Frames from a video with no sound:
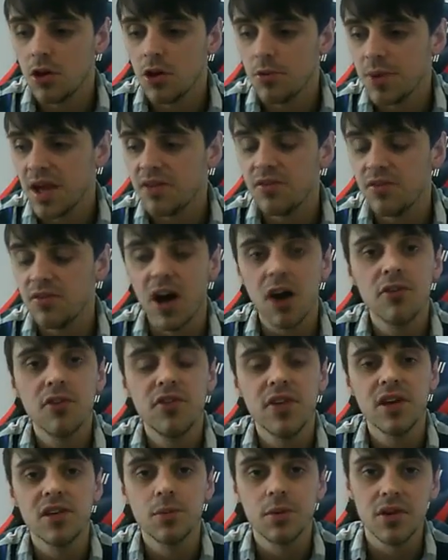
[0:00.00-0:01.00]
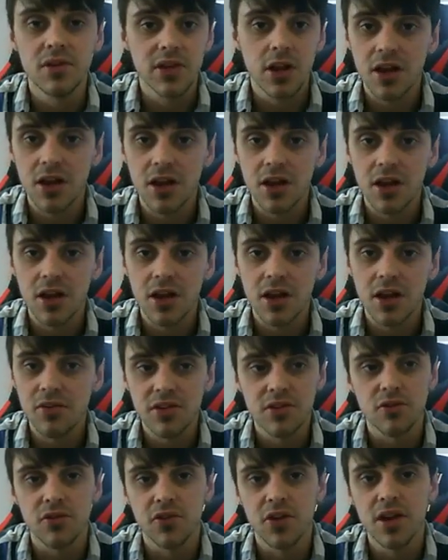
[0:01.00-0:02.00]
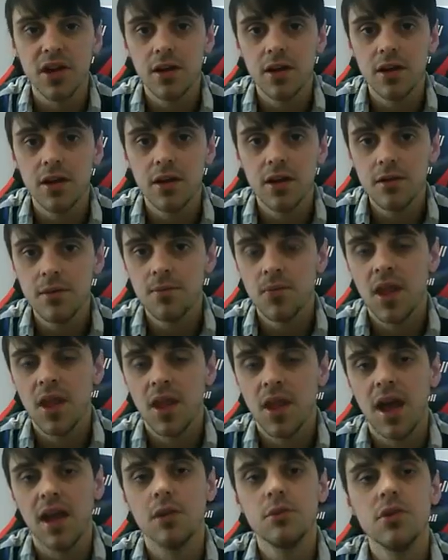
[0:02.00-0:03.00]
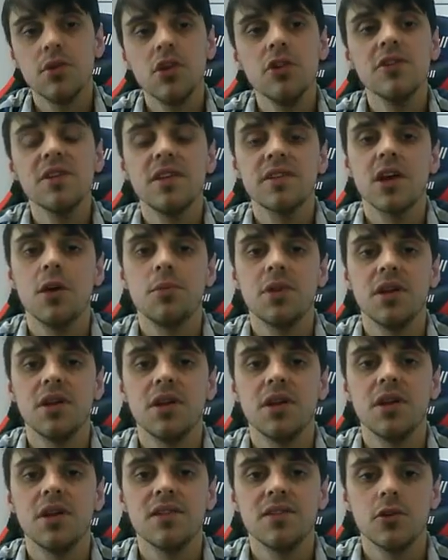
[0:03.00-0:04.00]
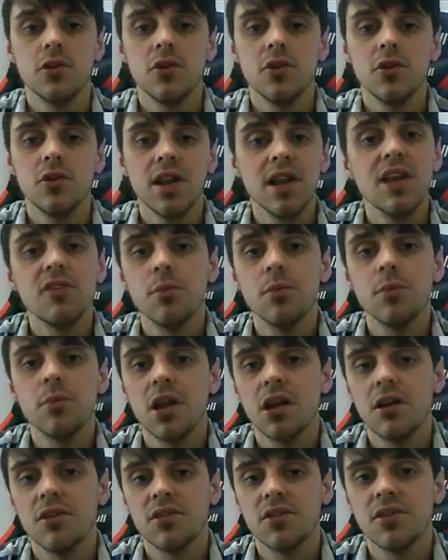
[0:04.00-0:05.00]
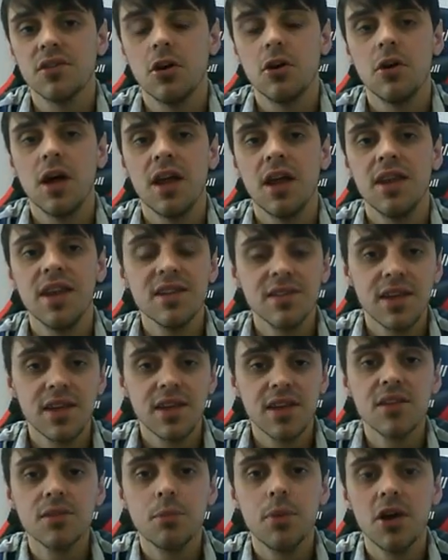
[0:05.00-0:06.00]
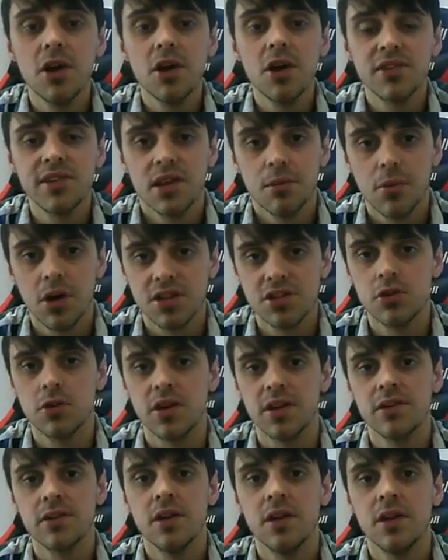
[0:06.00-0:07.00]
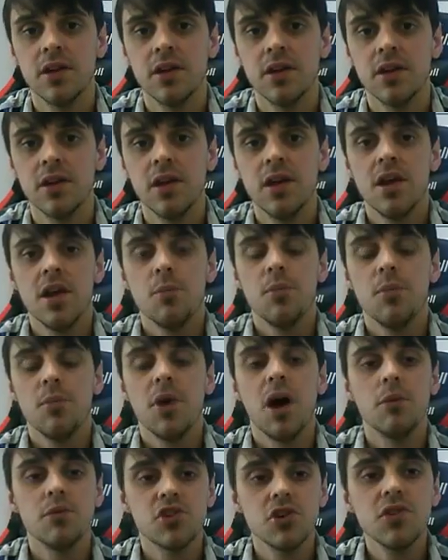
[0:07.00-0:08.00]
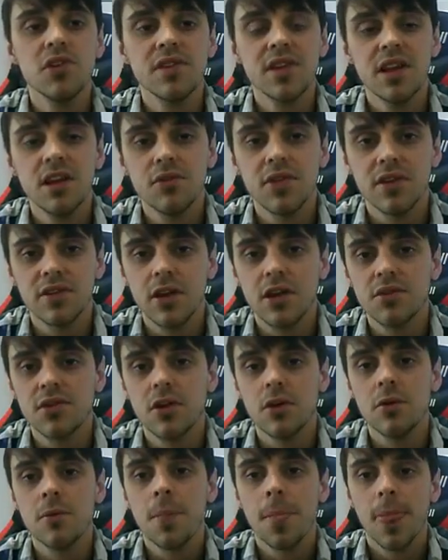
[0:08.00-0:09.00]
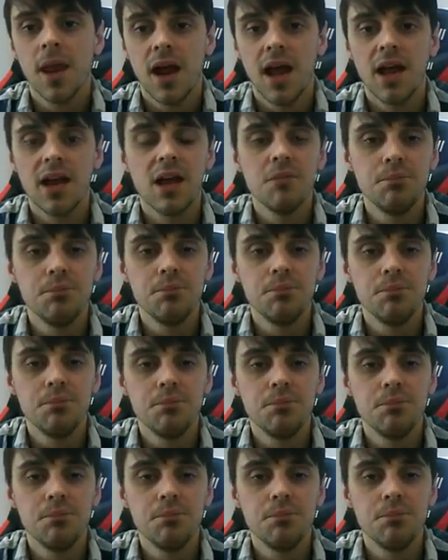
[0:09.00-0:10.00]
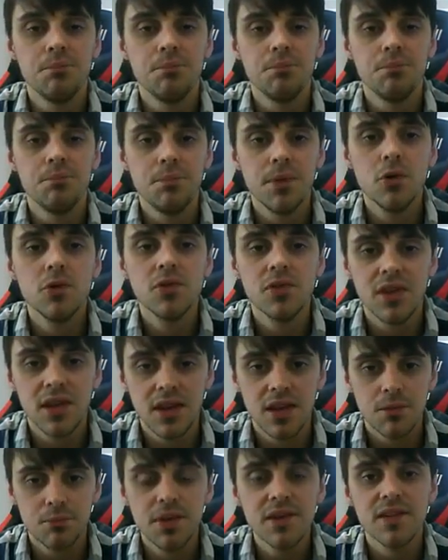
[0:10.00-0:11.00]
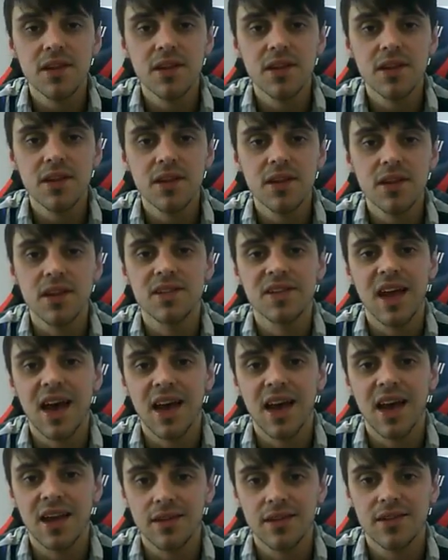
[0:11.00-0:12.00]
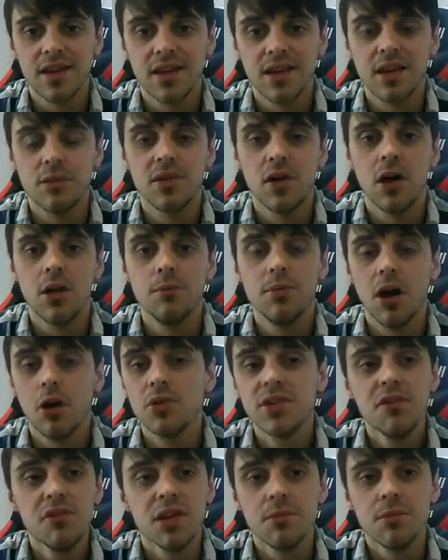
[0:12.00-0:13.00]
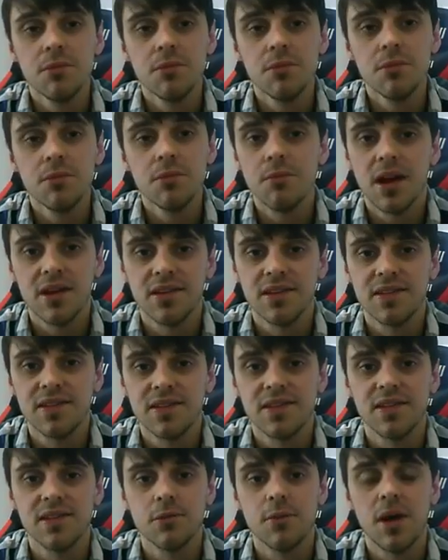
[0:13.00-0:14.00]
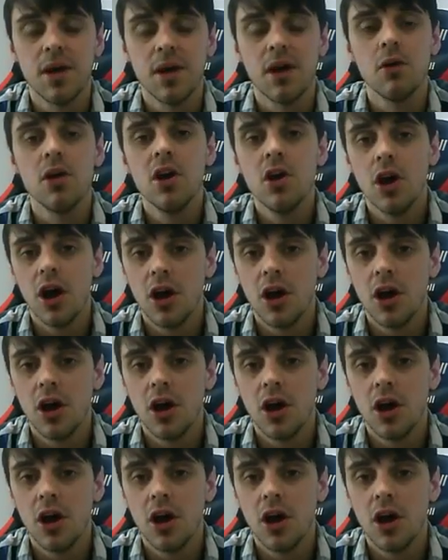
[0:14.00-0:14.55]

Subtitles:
pay for other things, because life isn't free here. And I'm using this company to live my lifestyle. And that's personally my choice. But I'm choosing to live this lifestyle and build the business at the same time. But I'll definitely max this system out